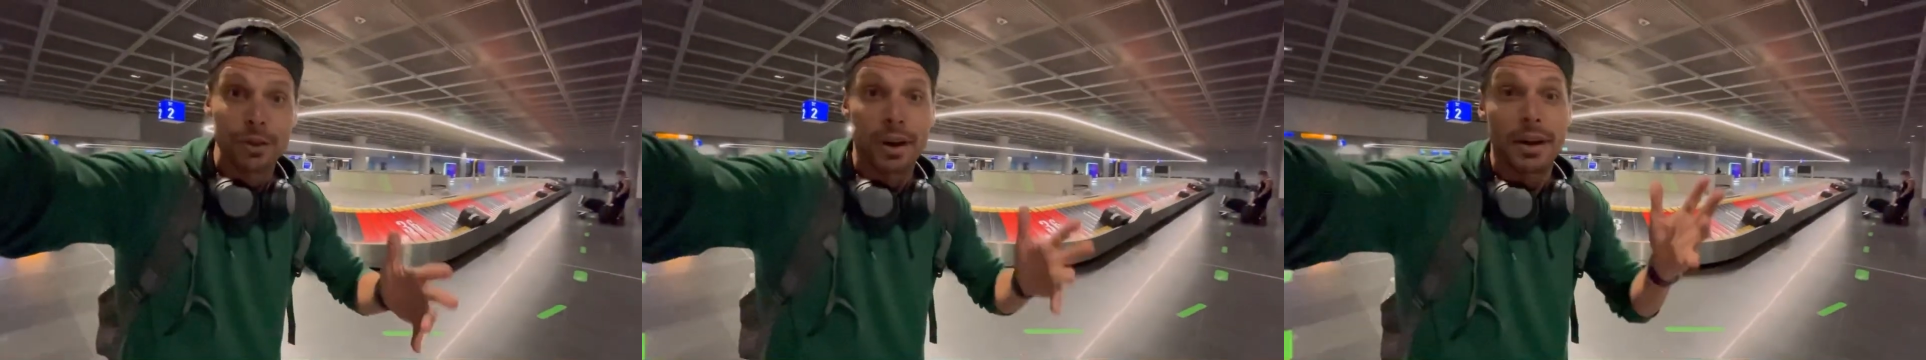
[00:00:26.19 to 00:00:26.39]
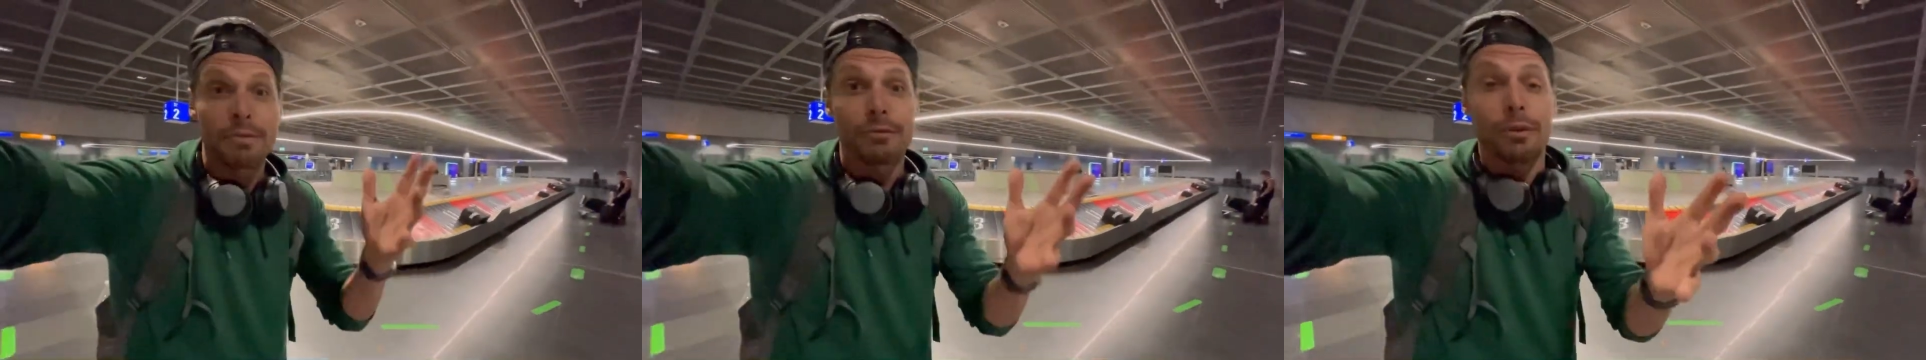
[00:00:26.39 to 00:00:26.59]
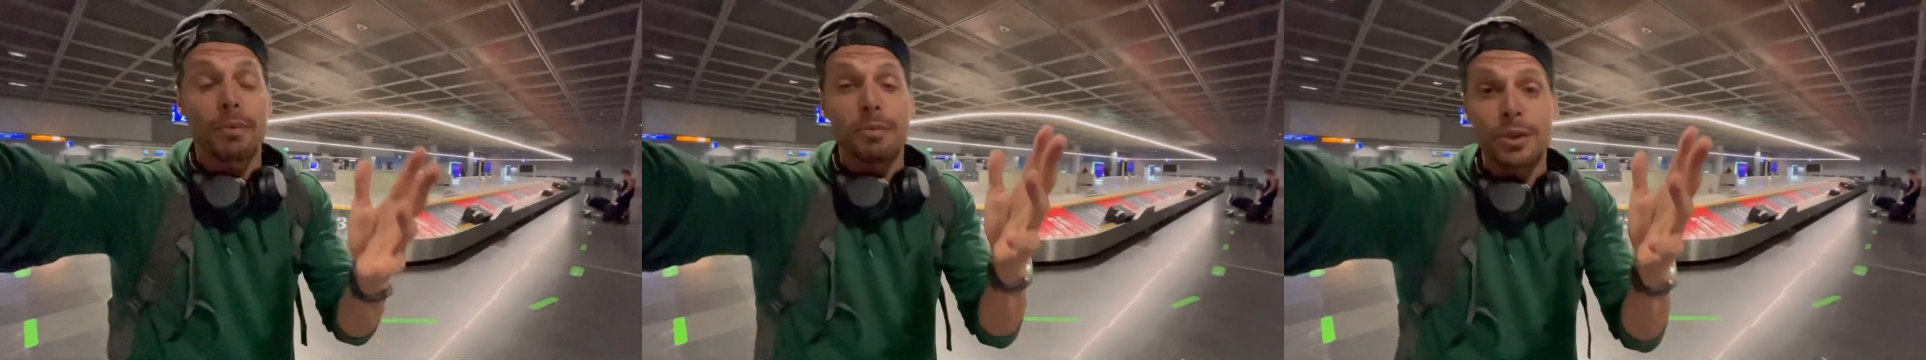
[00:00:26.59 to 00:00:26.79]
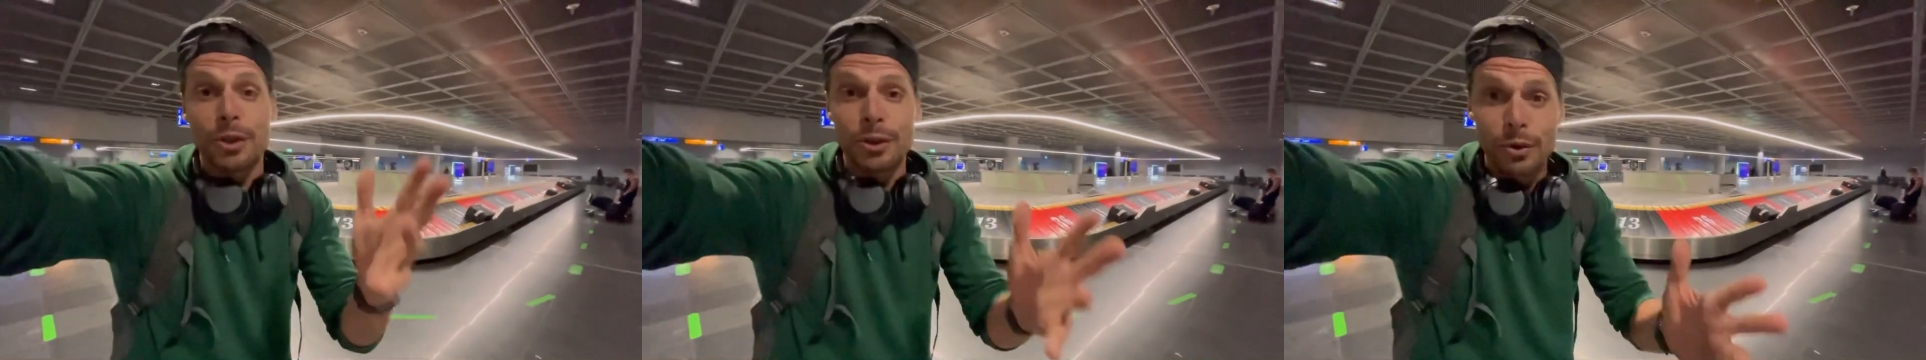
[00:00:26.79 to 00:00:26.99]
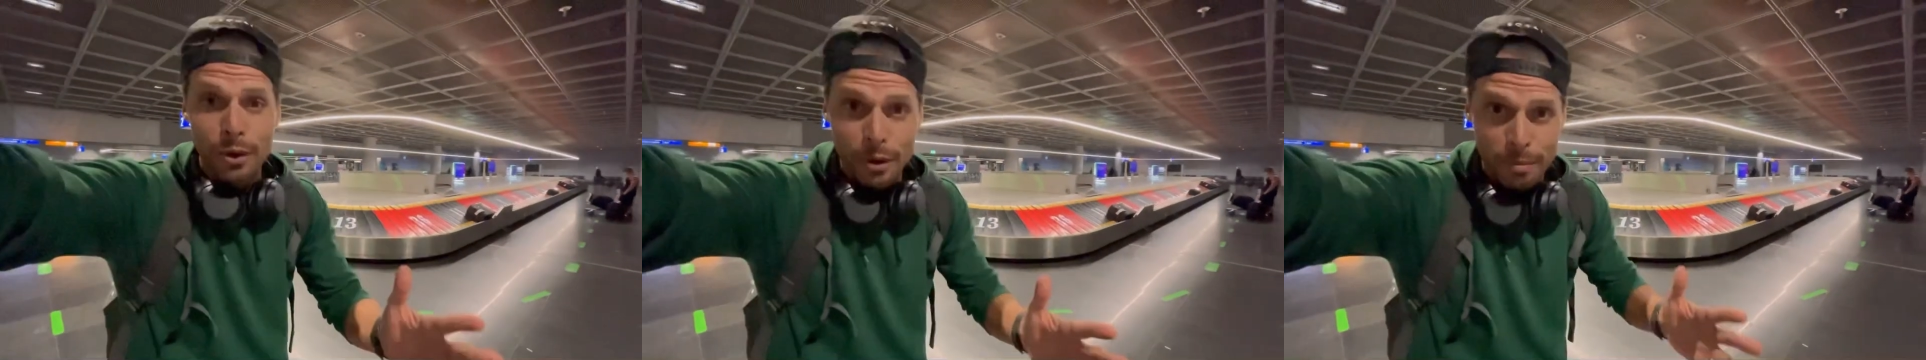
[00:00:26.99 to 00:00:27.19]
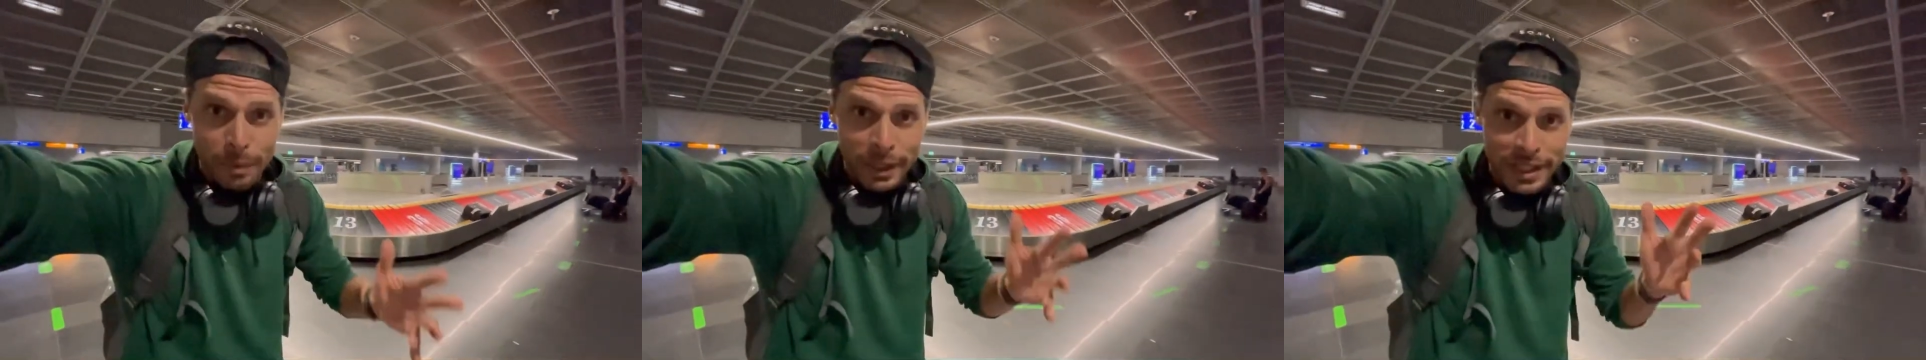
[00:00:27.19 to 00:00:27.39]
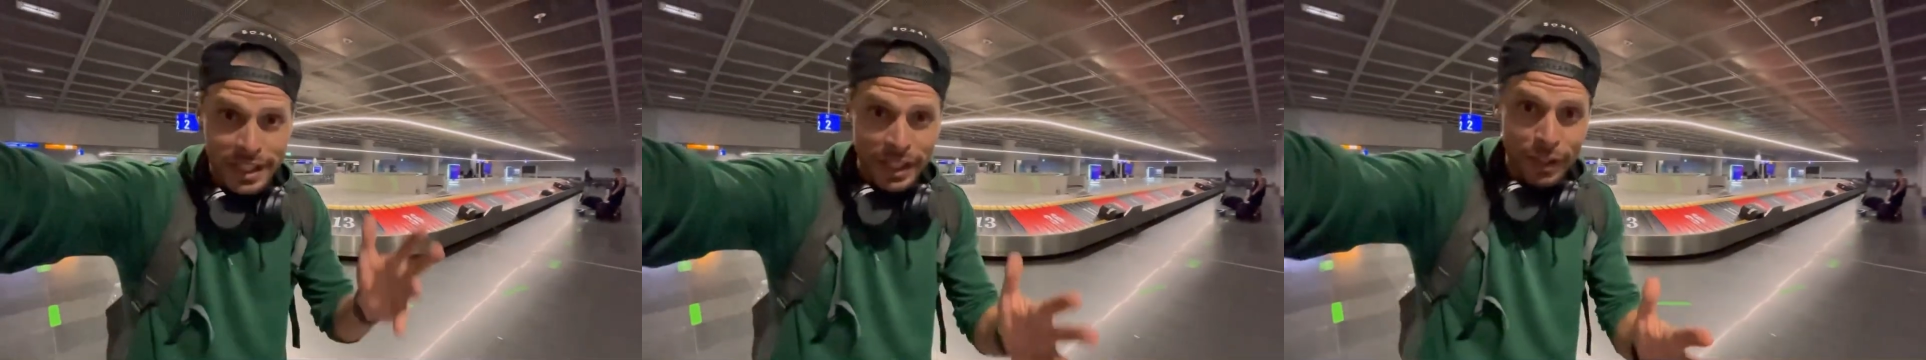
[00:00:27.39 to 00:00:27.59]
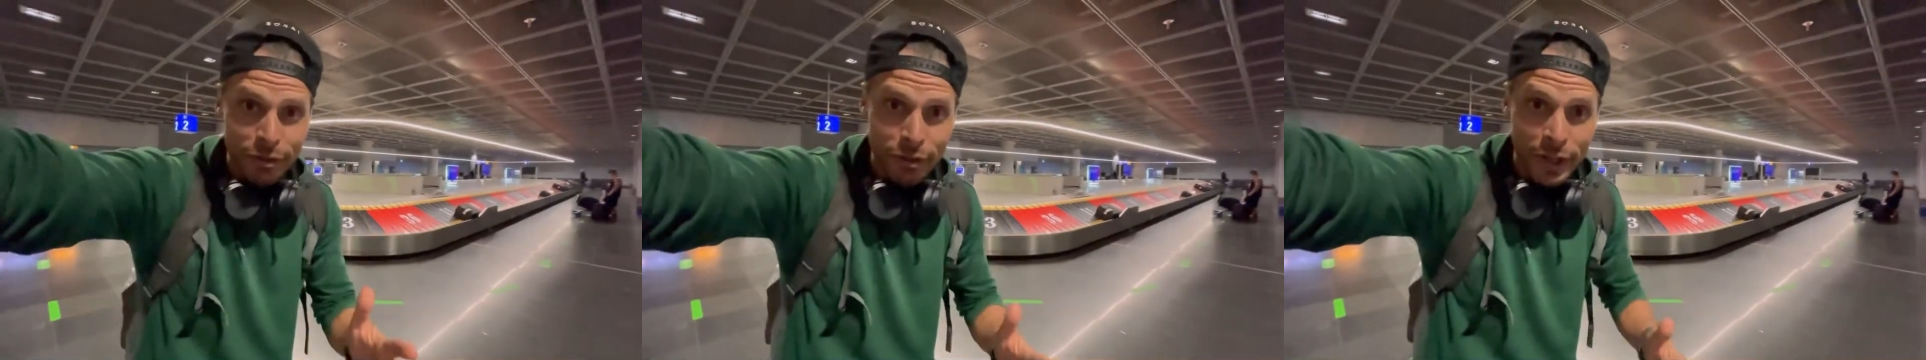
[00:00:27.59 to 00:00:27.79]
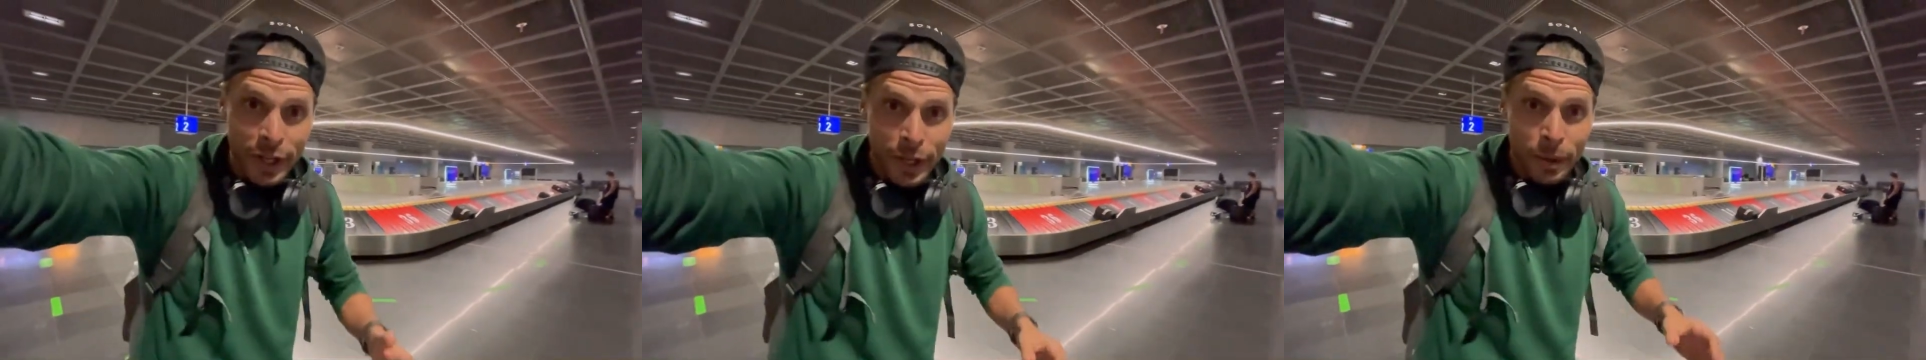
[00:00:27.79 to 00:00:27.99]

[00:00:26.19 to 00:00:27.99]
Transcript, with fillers: so I'm from Europe myself,